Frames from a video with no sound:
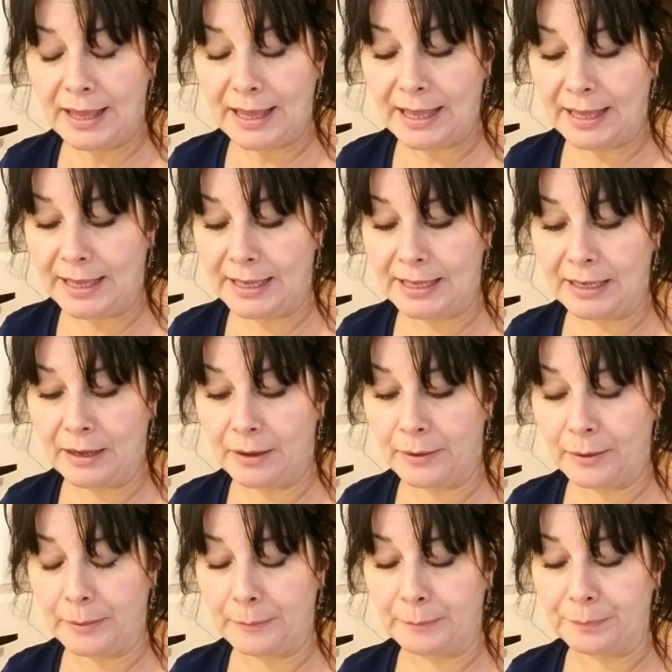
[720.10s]
a,
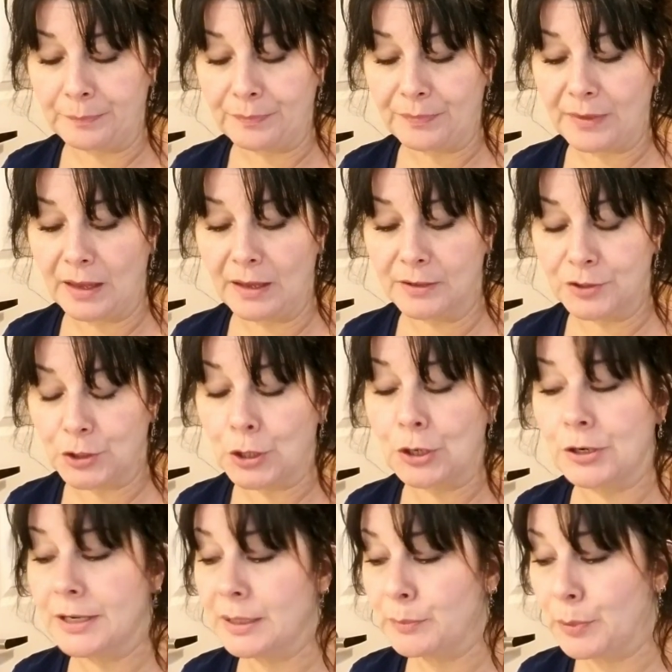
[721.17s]
um, a
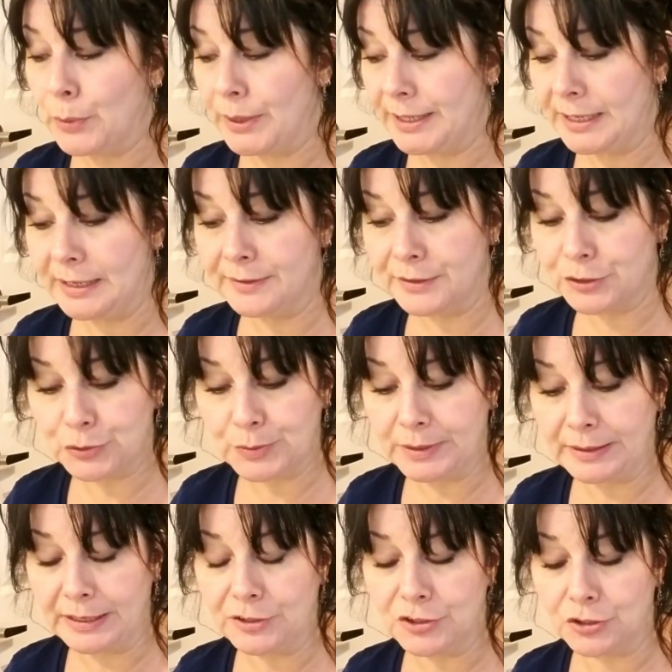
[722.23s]
turning point in this
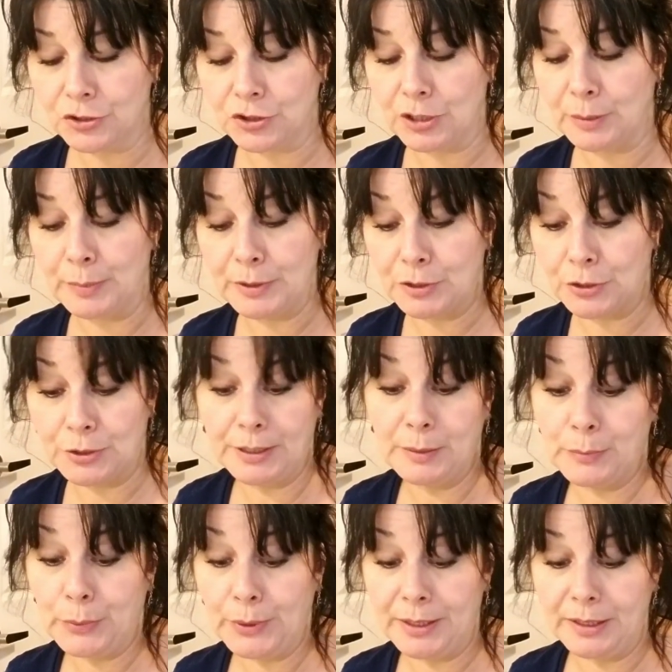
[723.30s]
relationship, a turning
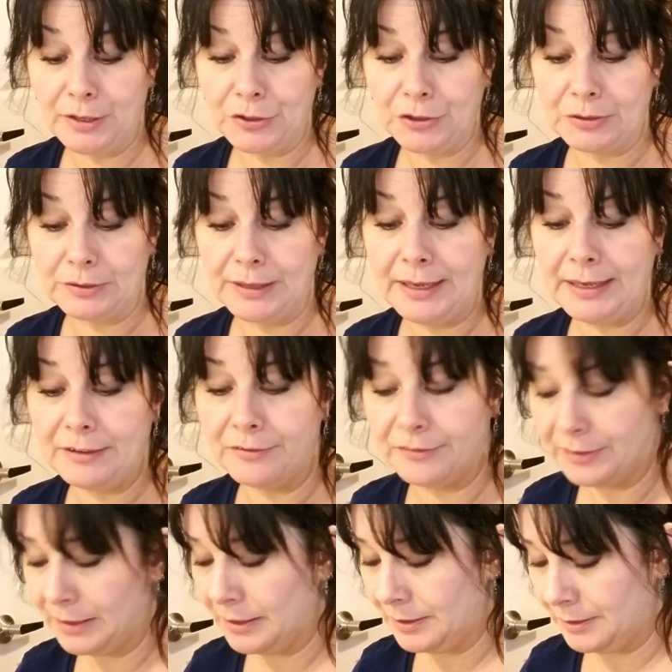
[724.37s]
point in your life.
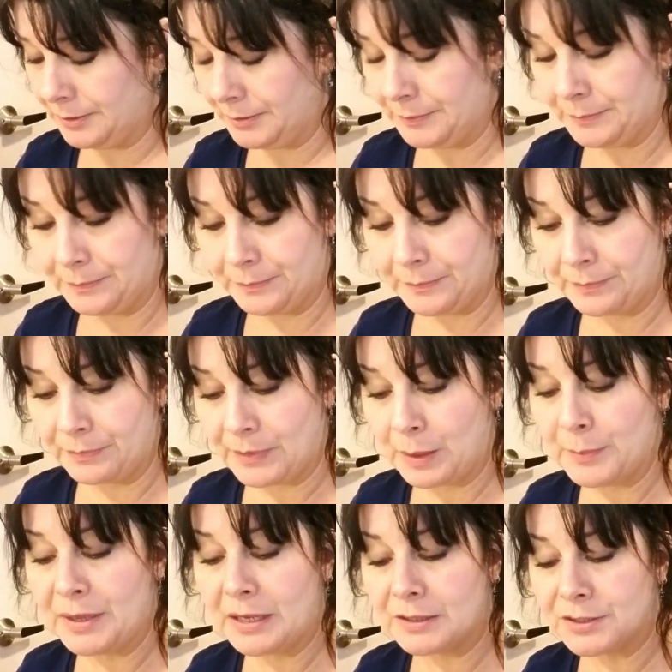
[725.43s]

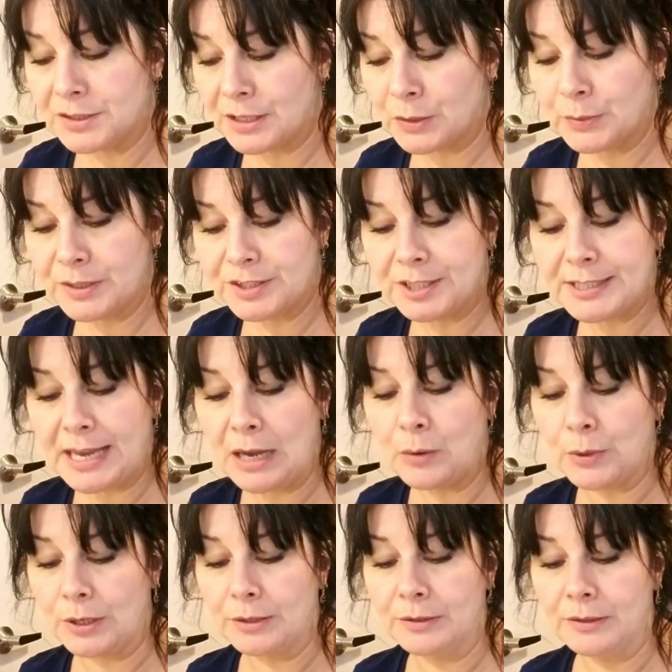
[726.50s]
Because there was a
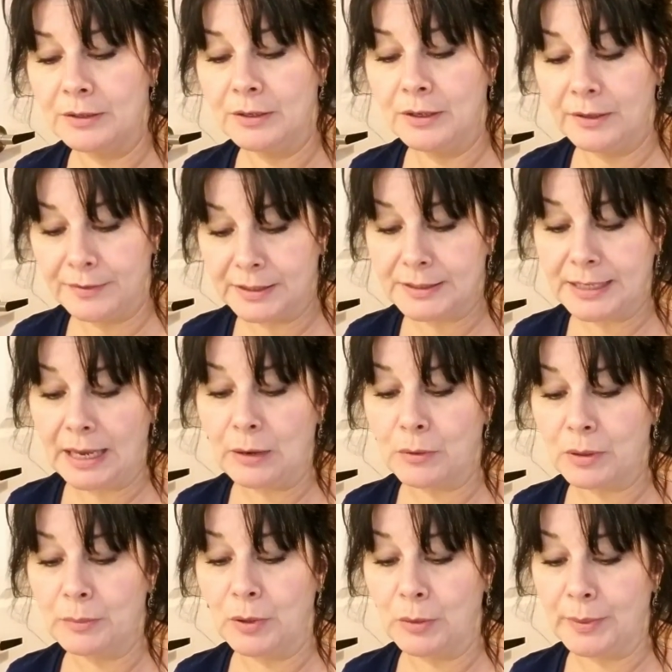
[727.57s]
tower the
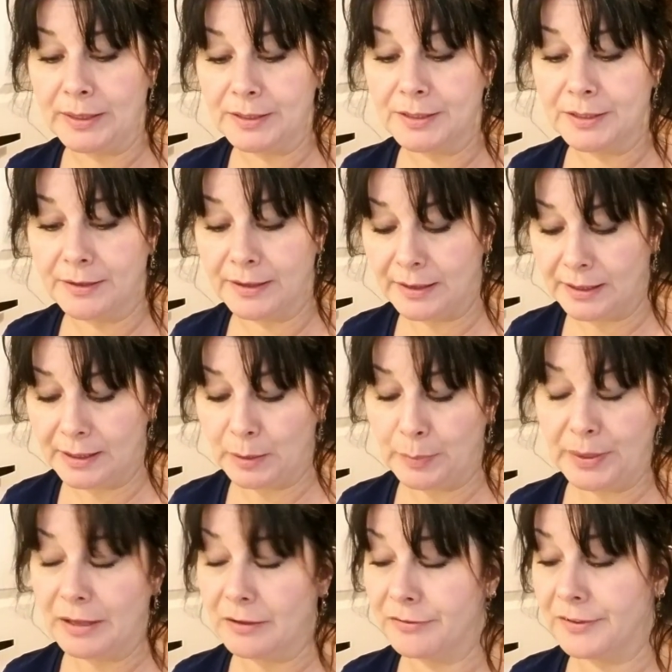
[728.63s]
tower moment, the, an
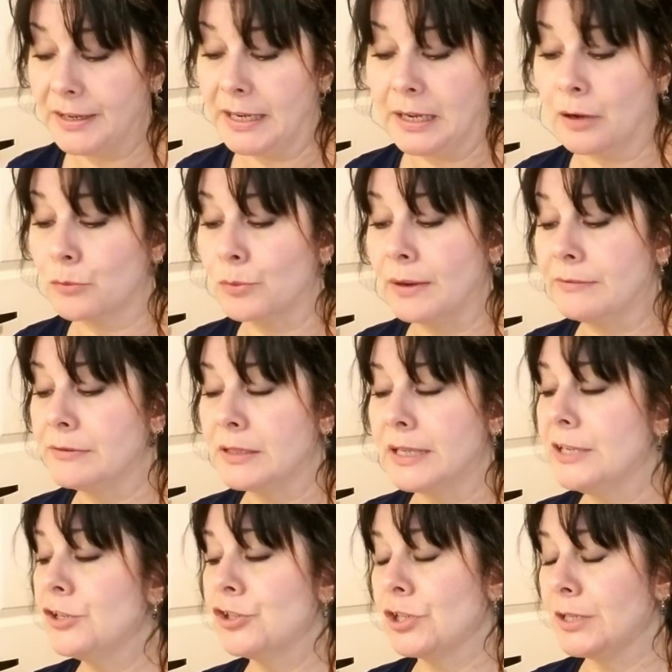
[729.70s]
epiphany, a
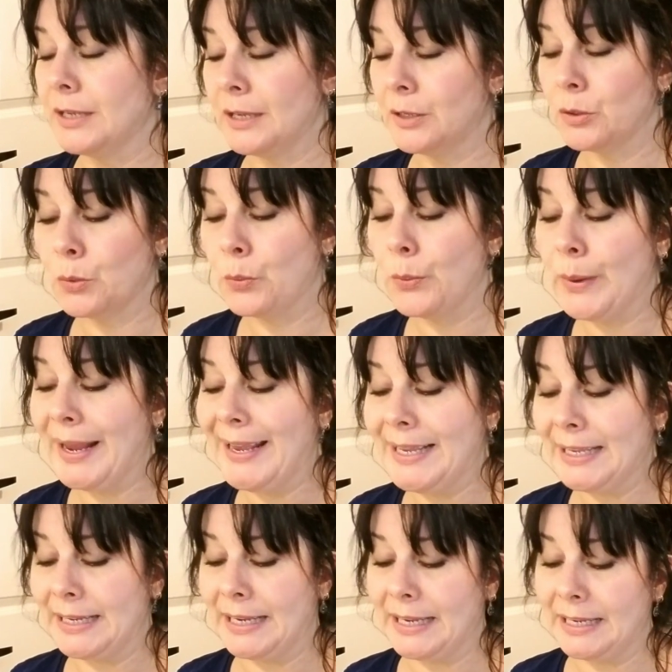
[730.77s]
revelation, an
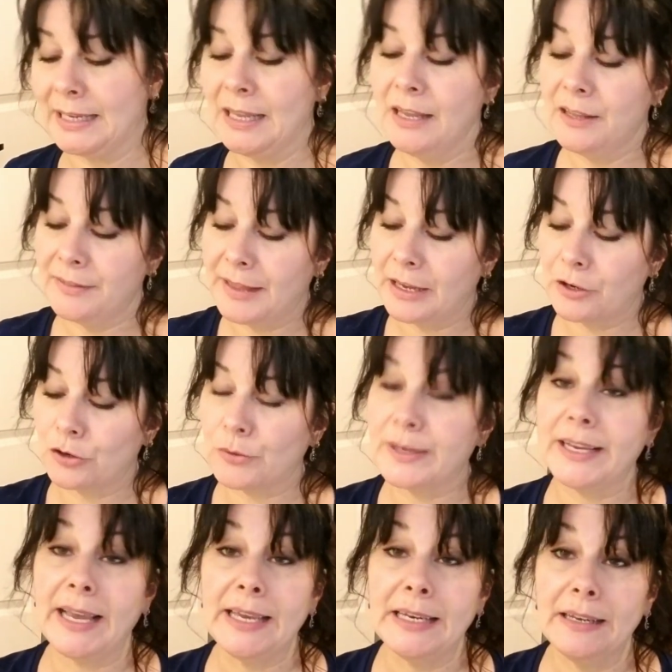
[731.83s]
awakening that
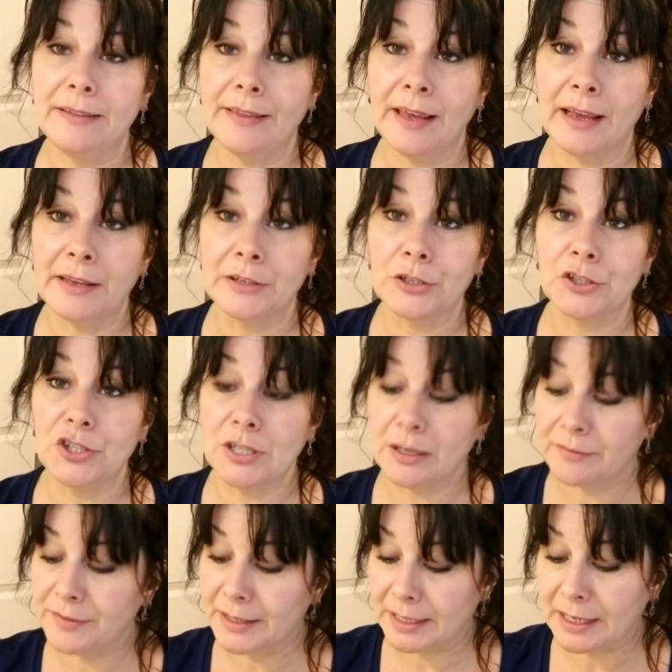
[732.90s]
created the energy
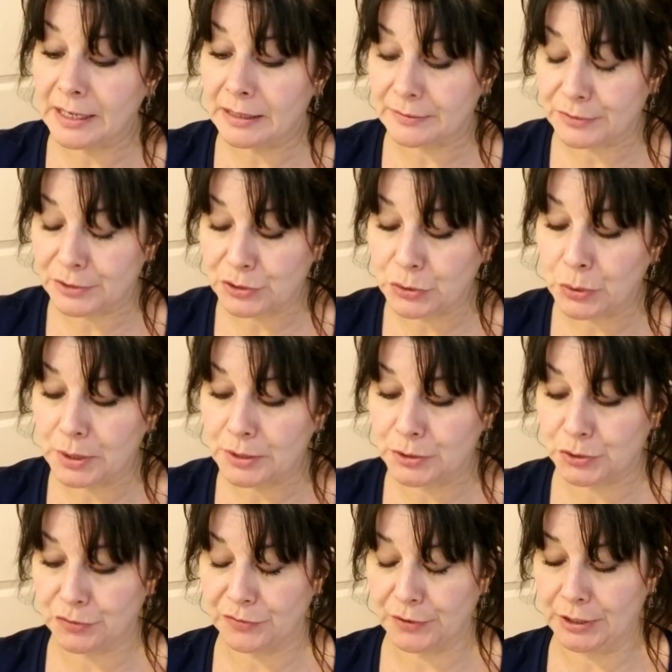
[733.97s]
of the King of
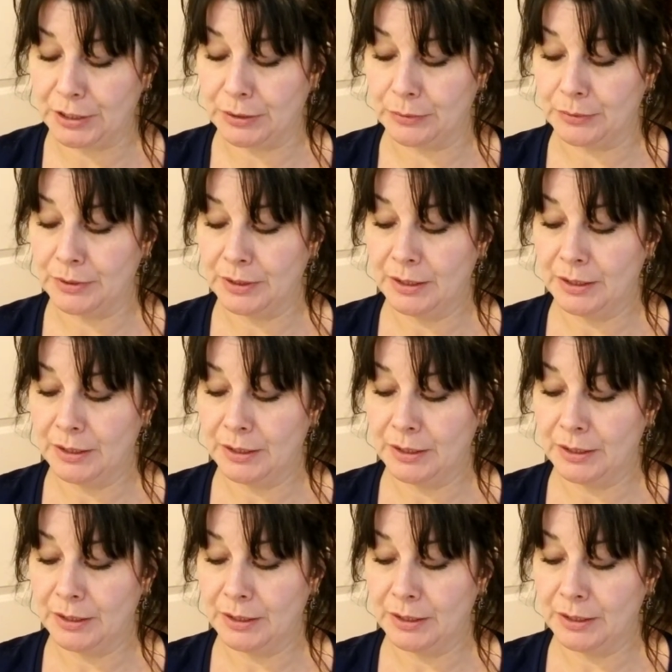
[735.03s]
Swords for you.